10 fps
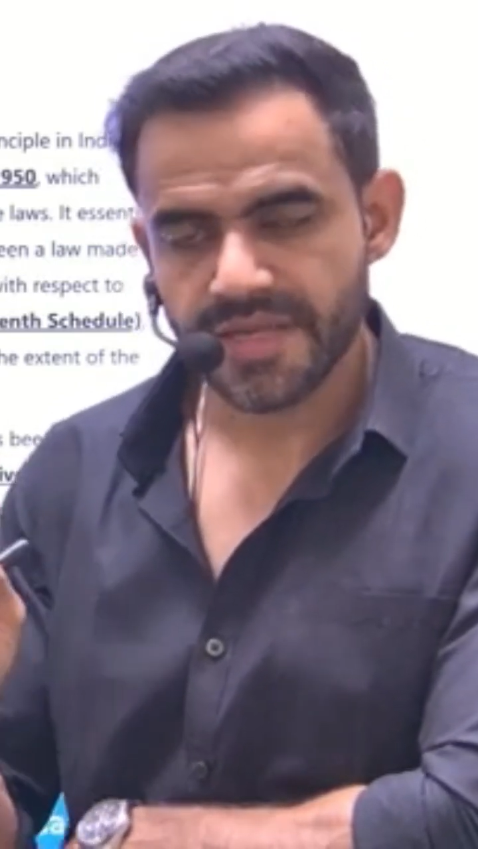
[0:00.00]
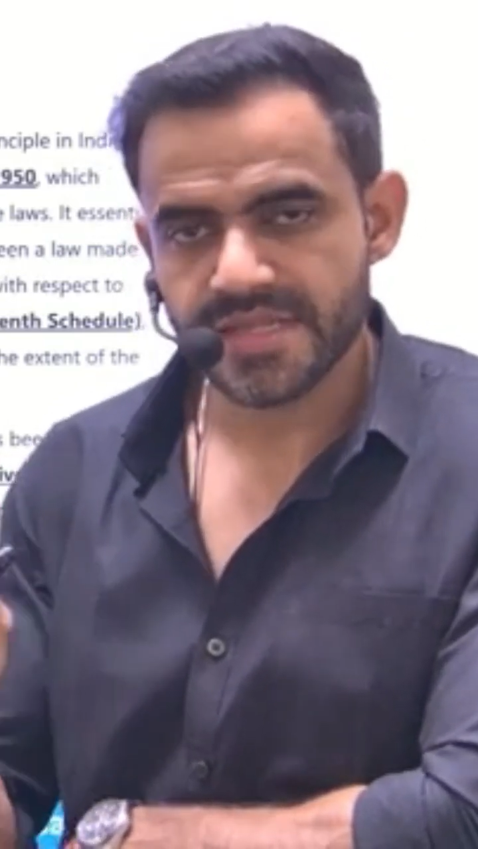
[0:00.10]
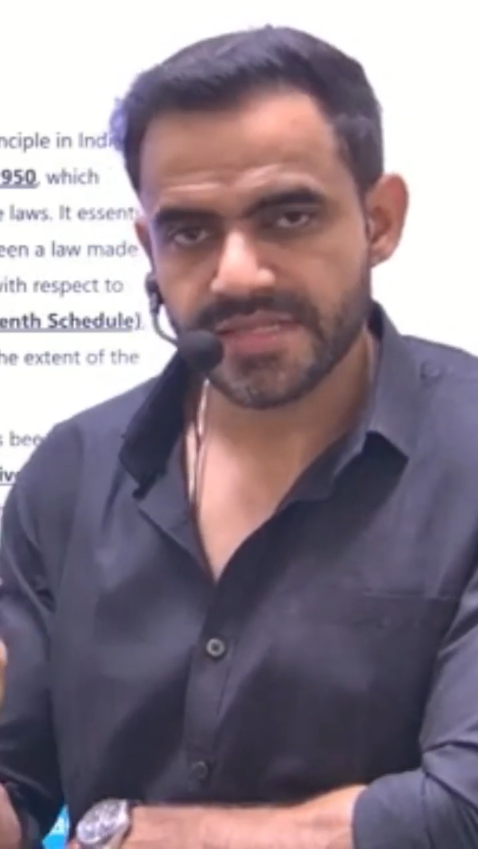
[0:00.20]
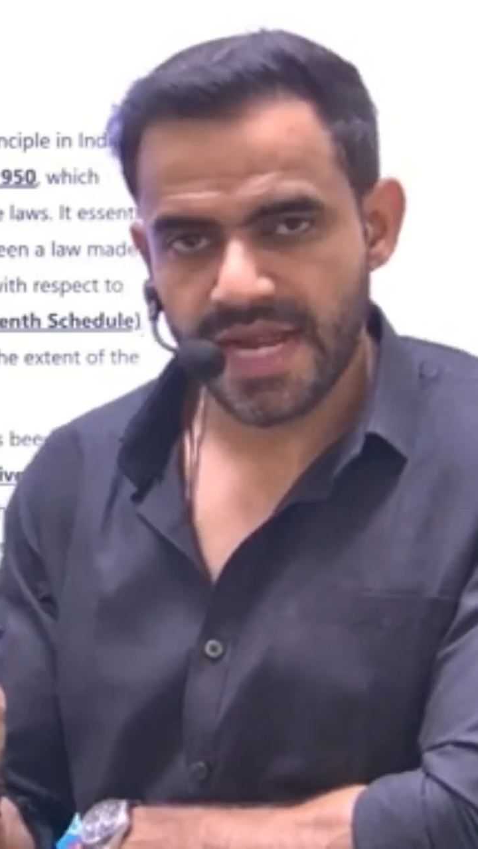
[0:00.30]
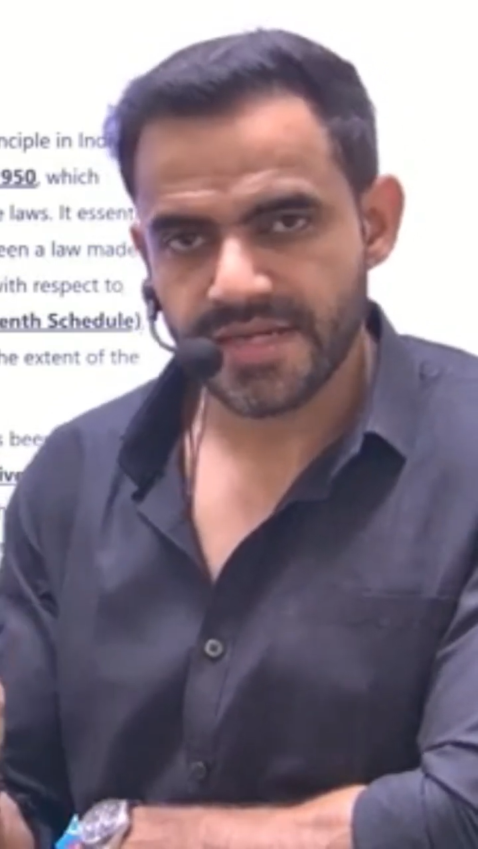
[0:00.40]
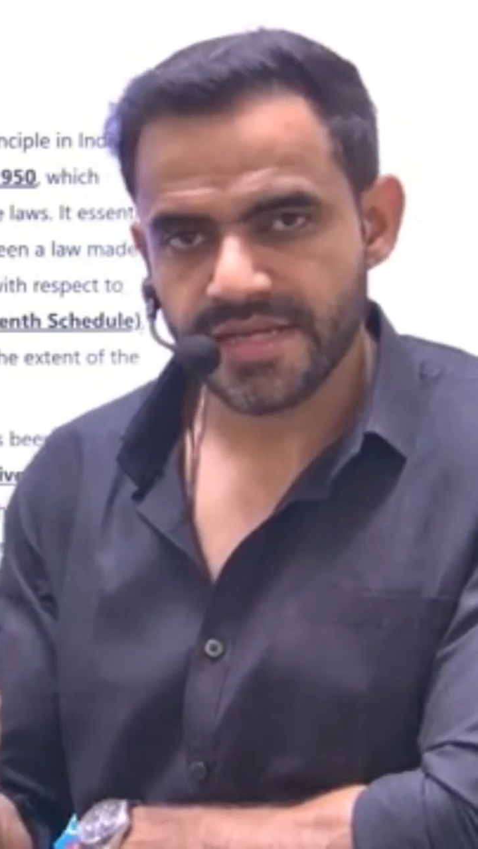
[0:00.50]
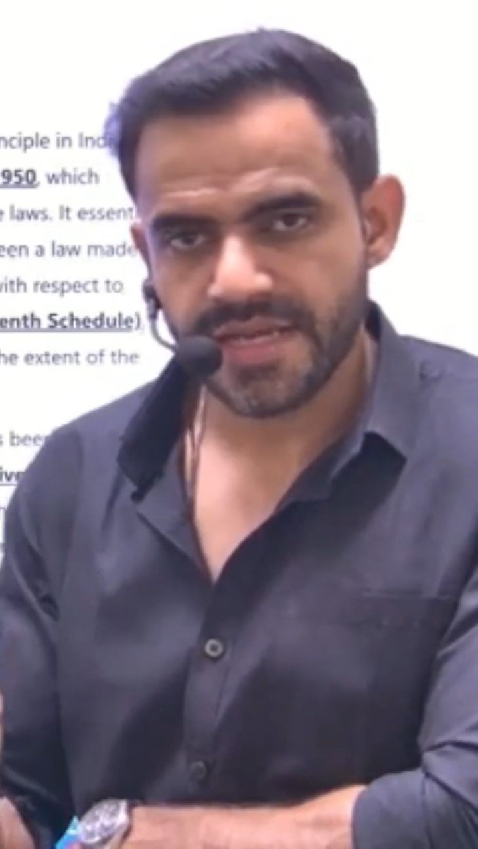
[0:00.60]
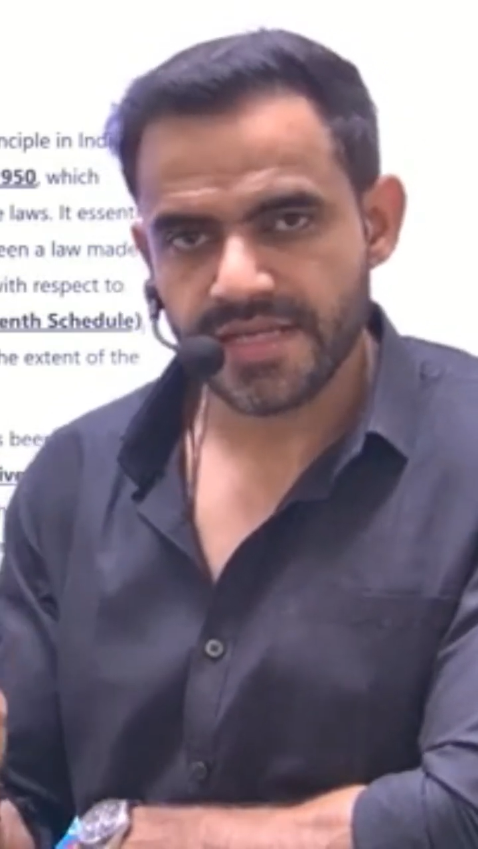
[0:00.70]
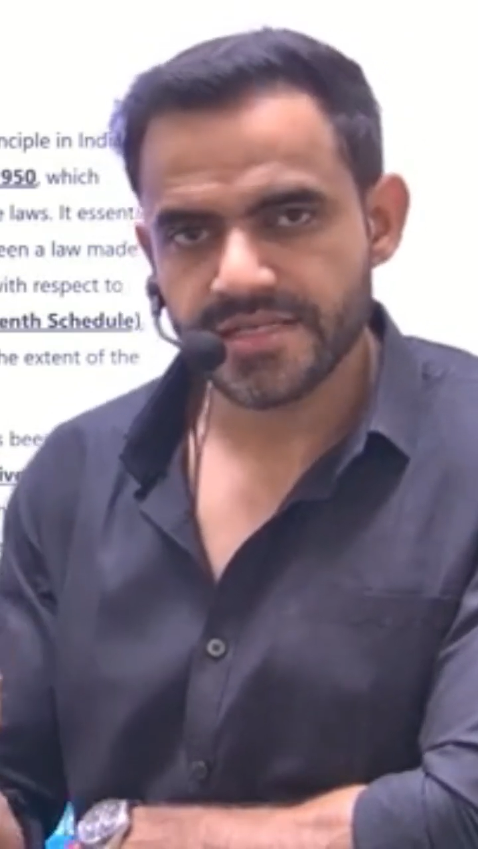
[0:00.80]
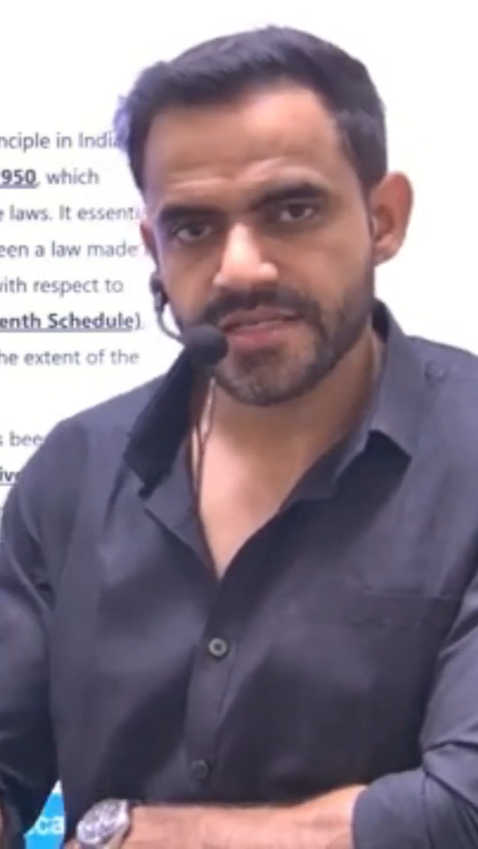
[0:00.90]
in that
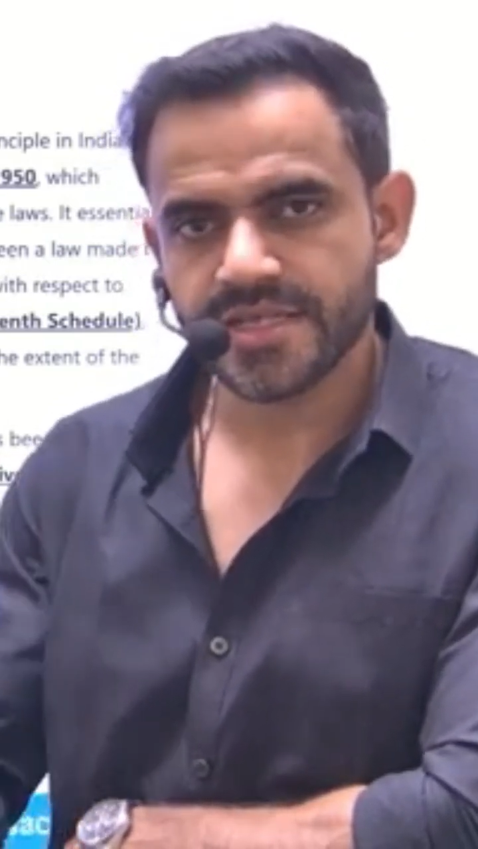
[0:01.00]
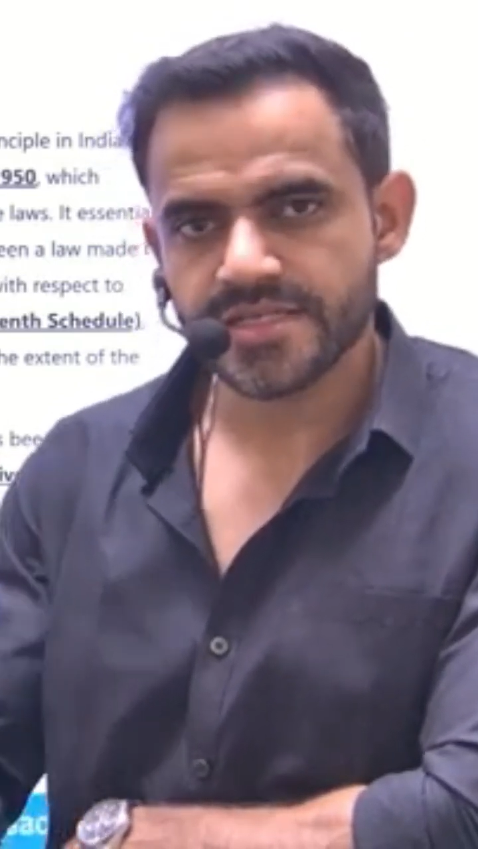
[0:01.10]
case, the